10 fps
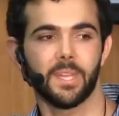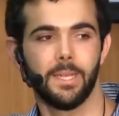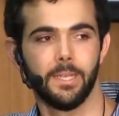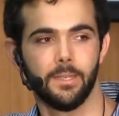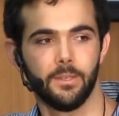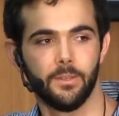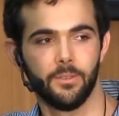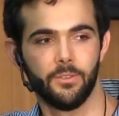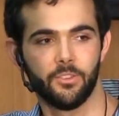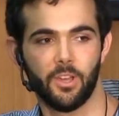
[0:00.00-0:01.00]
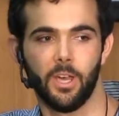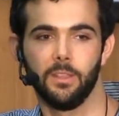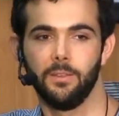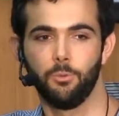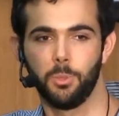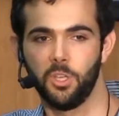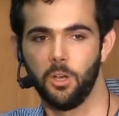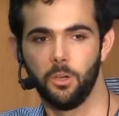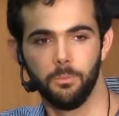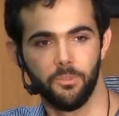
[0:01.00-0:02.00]
is unlivable
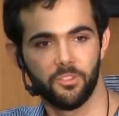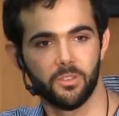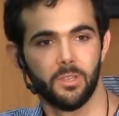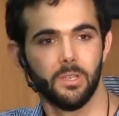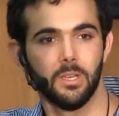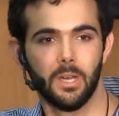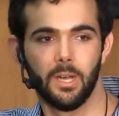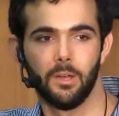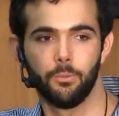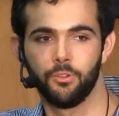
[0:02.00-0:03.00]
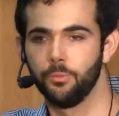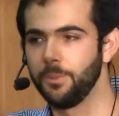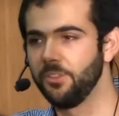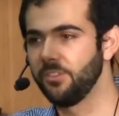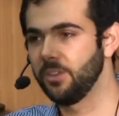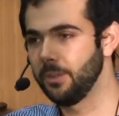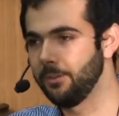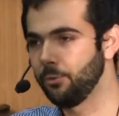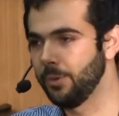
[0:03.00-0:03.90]
homes, which would be sea level